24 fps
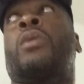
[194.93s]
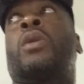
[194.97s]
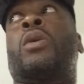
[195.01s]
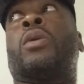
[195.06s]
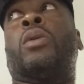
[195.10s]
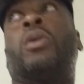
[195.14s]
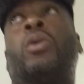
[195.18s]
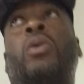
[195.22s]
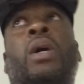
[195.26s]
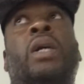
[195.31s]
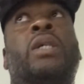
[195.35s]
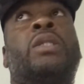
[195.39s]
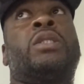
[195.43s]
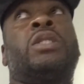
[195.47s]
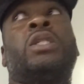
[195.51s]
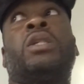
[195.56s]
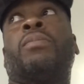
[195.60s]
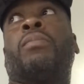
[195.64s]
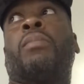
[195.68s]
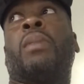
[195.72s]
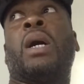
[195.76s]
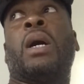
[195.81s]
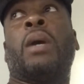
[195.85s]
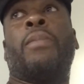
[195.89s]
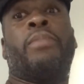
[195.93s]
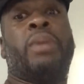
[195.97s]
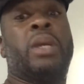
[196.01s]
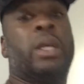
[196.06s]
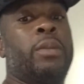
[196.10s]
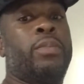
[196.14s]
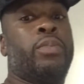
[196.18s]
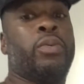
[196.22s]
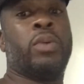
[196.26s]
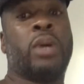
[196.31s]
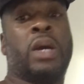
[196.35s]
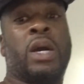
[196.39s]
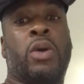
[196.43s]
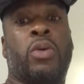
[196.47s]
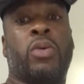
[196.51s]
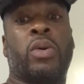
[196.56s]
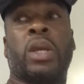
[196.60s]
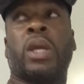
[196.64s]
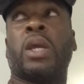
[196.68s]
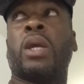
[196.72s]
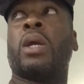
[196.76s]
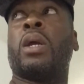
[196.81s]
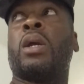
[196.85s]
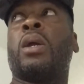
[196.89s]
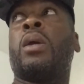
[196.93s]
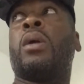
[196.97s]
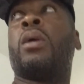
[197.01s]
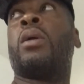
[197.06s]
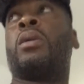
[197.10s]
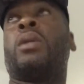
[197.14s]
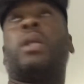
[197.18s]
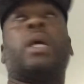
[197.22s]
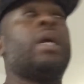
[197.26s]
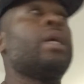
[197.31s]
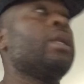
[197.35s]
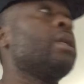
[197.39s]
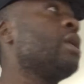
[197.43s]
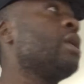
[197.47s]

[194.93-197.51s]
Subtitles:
You know, I see my people out here, they